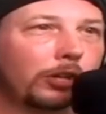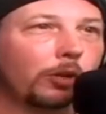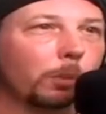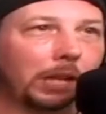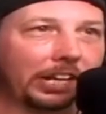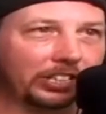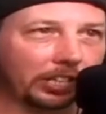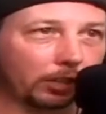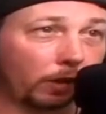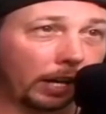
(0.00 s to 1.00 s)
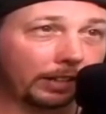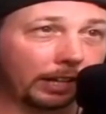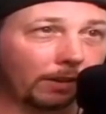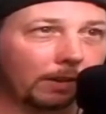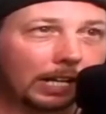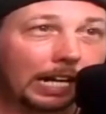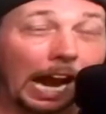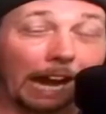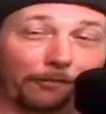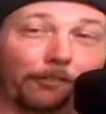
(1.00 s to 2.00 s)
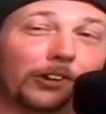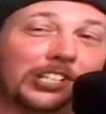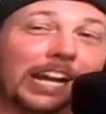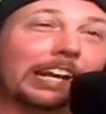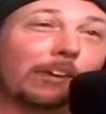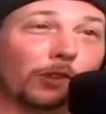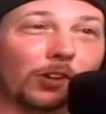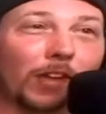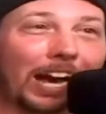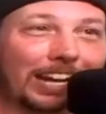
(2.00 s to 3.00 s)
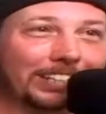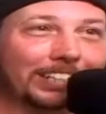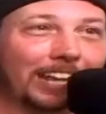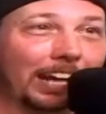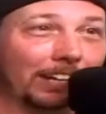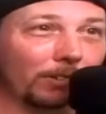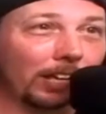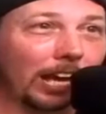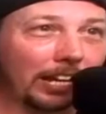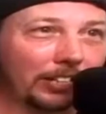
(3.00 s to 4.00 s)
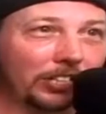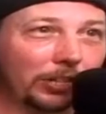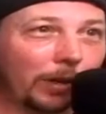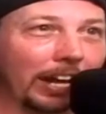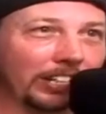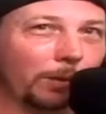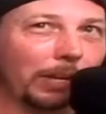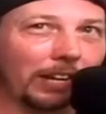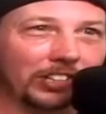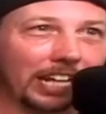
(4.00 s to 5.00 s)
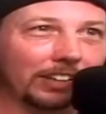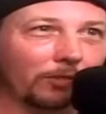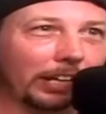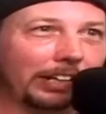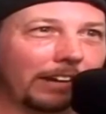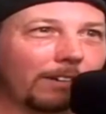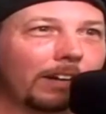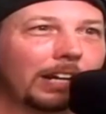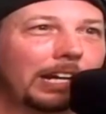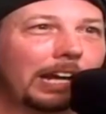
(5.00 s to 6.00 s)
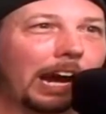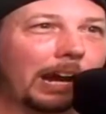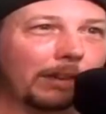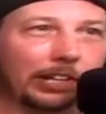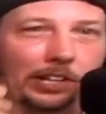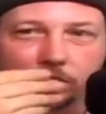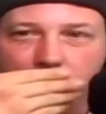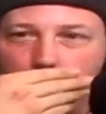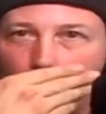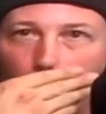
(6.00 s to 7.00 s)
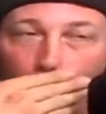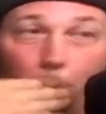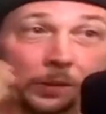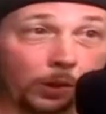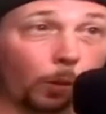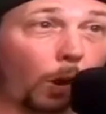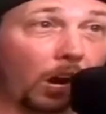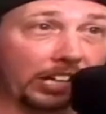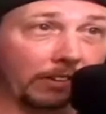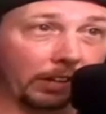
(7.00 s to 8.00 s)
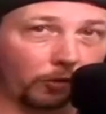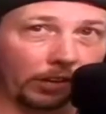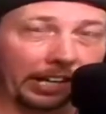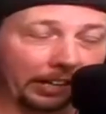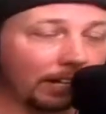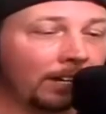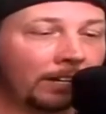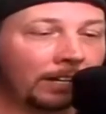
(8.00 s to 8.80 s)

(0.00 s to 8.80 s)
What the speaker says: were playing to the crowd there. At first, I didn't realize you had someone outside the ring there, because when you're walking around the ring,